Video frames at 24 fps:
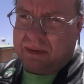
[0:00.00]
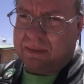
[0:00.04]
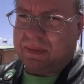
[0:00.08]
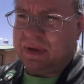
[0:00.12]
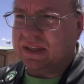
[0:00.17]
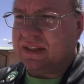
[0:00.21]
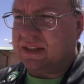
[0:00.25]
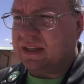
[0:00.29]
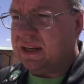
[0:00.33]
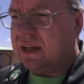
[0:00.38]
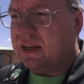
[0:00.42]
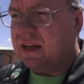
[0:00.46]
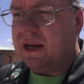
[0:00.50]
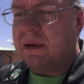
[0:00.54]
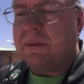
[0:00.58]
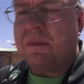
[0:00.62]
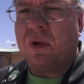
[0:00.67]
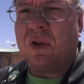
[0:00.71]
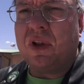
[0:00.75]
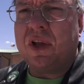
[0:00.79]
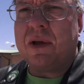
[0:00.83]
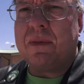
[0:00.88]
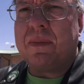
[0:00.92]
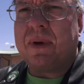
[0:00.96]
But I'm
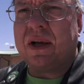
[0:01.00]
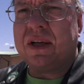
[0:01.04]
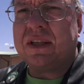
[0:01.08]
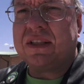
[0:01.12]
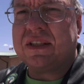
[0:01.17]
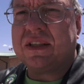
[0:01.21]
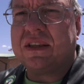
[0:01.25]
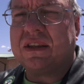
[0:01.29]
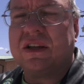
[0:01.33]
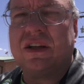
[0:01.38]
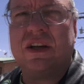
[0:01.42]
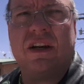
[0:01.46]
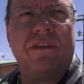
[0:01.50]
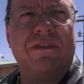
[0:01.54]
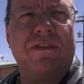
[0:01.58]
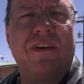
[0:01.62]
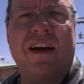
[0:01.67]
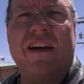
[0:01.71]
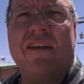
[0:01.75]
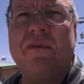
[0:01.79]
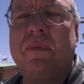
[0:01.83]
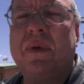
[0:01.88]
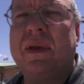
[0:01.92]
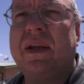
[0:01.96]
only about
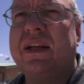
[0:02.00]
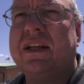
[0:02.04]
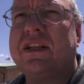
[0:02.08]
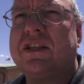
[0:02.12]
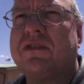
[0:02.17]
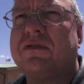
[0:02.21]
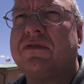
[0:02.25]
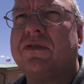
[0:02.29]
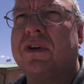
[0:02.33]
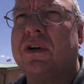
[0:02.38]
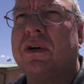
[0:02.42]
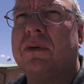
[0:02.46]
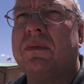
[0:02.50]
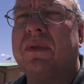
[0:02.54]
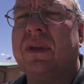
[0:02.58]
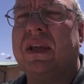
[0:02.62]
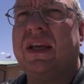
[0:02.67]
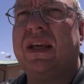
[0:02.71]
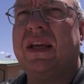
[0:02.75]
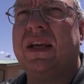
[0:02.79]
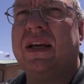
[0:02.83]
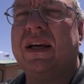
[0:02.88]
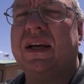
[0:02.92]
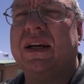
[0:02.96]
35 minutes from
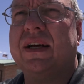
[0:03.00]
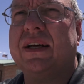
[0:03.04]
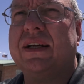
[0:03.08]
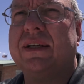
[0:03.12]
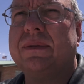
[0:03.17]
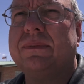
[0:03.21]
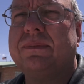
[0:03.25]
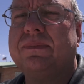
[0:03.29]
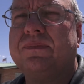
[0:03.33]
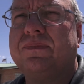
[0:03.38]
the